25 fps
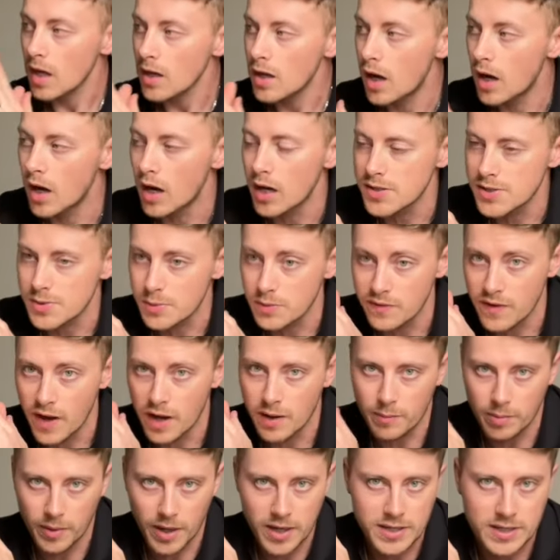Uh, so we've got a
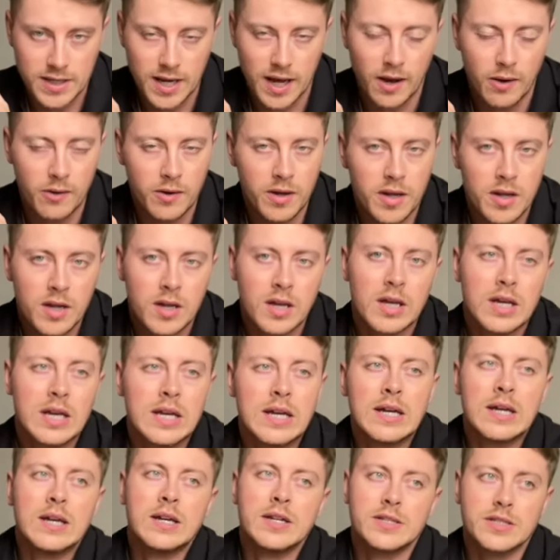break now
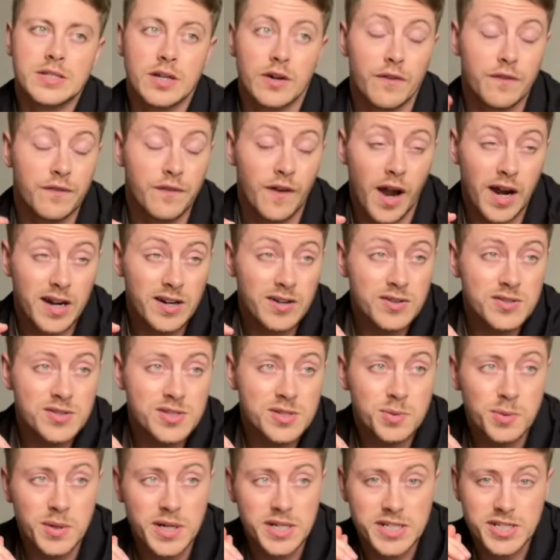till
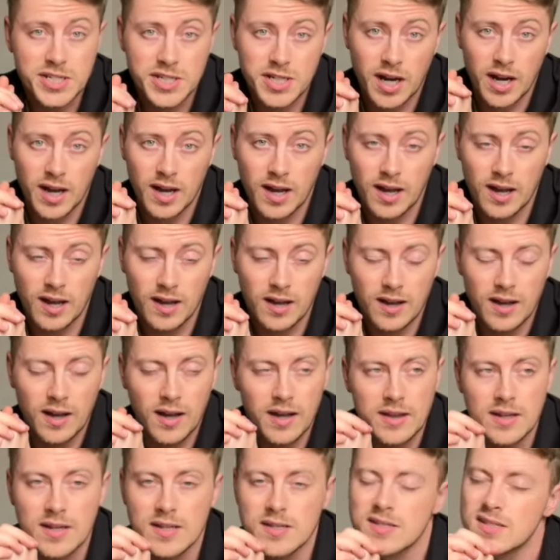finals, which uh, I
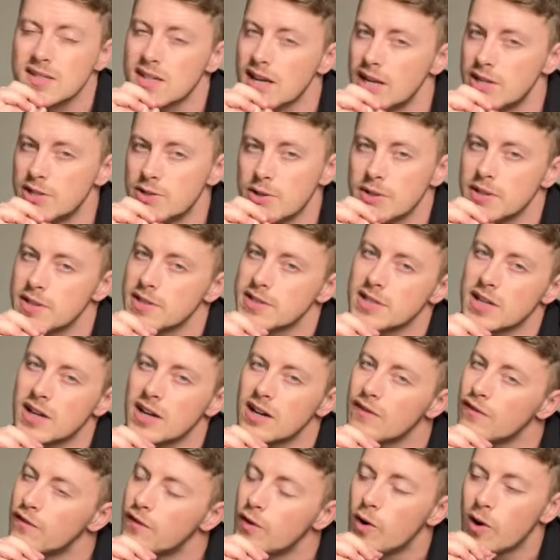think is scheduled to start
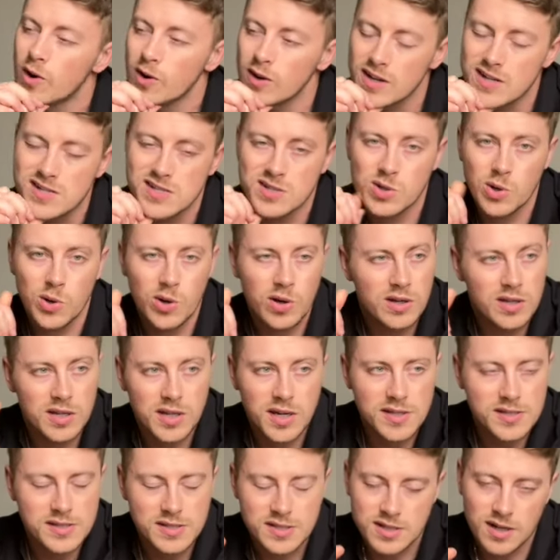at four. Historically,
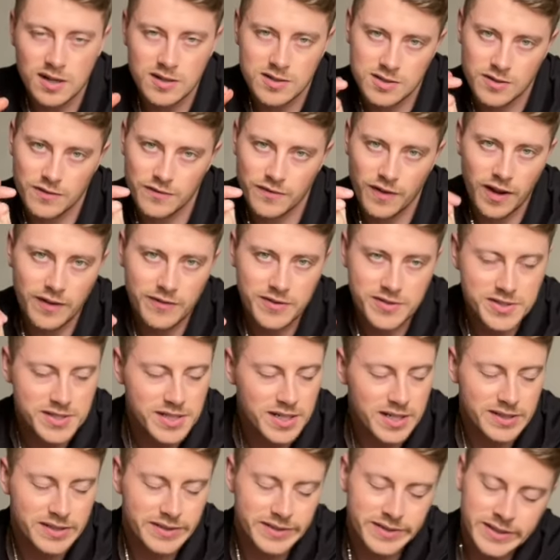doesn't start till five or
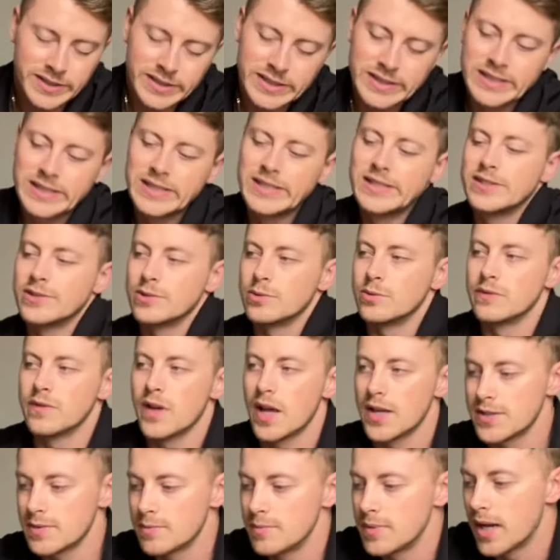six. So we've
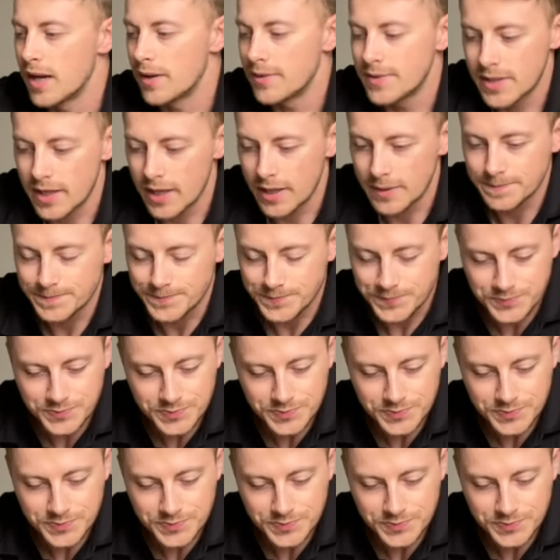got some downtime.